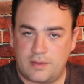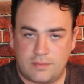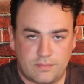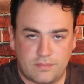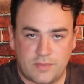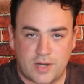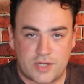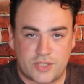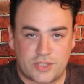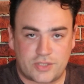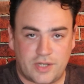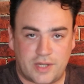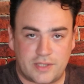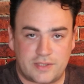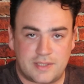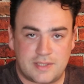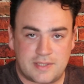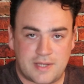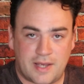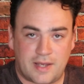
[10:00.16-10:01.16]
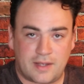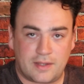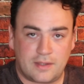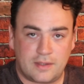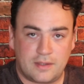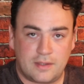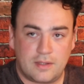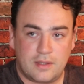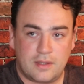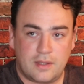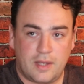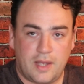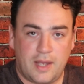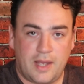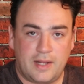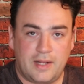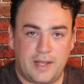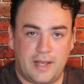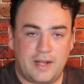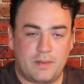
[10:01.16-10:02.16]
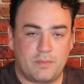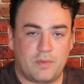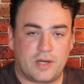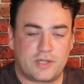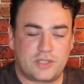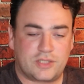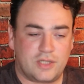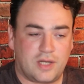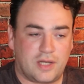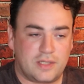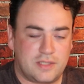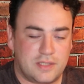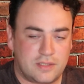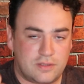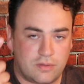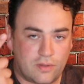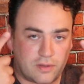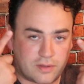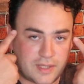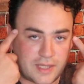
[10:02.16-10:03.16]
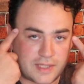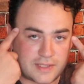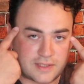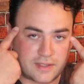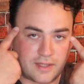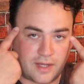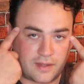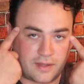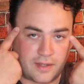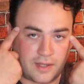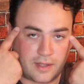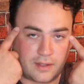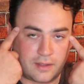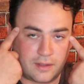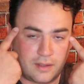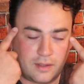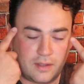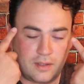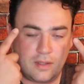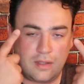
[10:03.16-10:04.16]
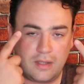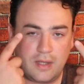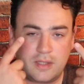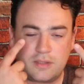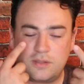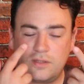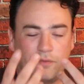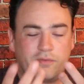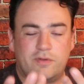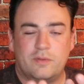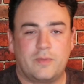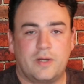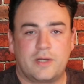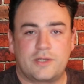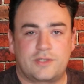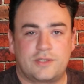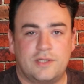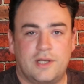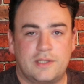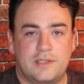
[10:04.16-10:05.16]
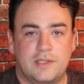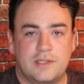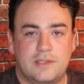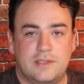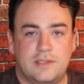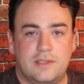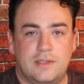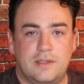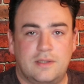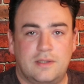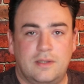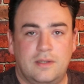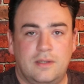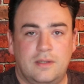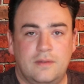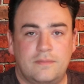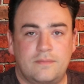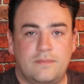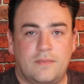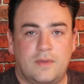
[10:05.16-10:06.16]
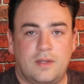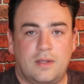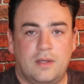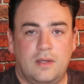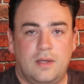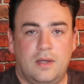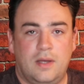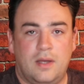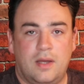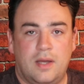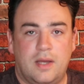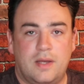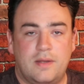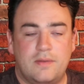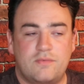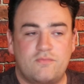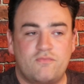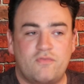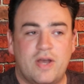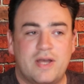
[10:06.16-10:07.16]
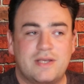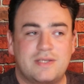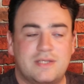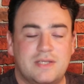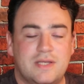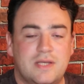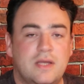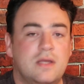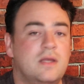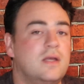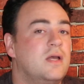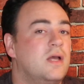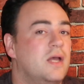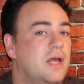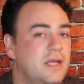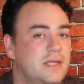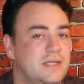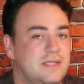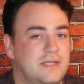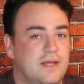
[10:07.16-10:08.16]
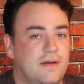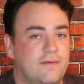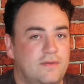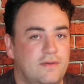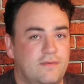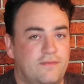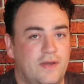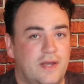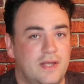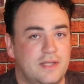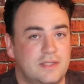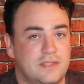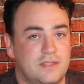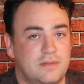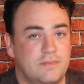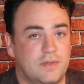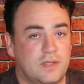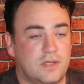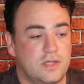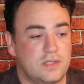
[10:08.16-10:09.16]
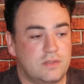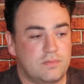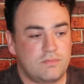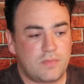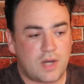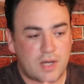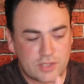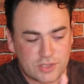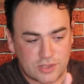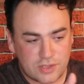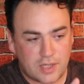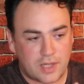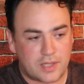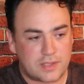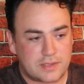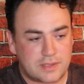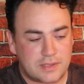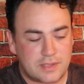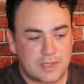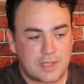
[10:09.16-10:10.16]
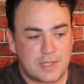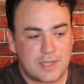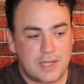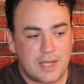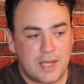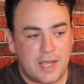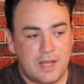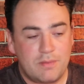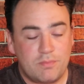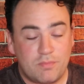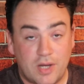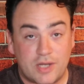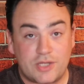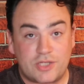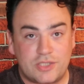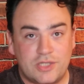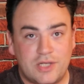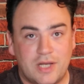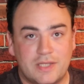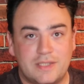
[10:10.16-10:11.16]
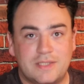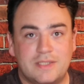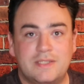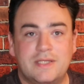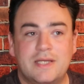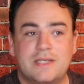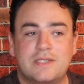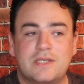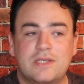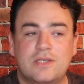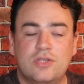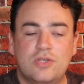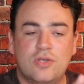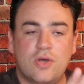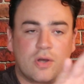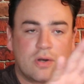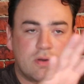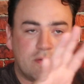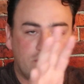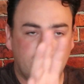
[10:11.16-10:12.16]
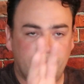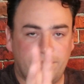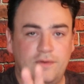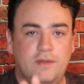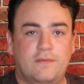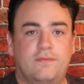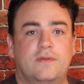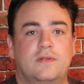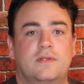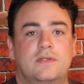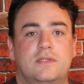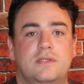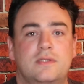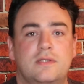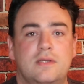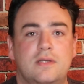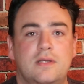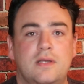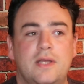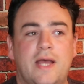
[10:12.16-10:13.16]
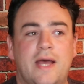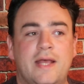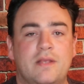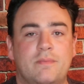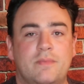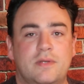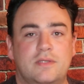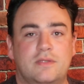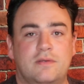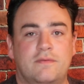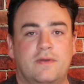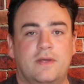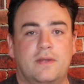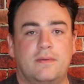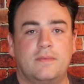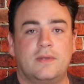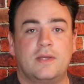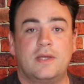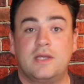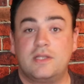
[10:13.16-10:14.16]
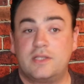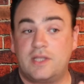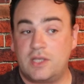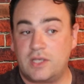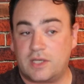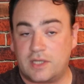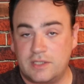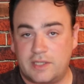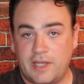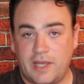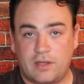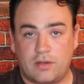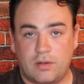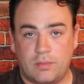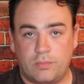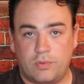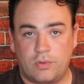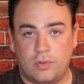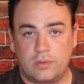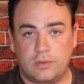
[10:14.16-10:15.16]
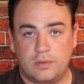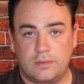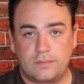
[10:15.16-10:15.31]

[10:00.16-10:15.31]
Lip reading: martial arts is at. And any martial artist who thinks like that is not even a martial artist. Whereas in self-defense, because in martial arts, there's a lot of different elements of it that you can take on board.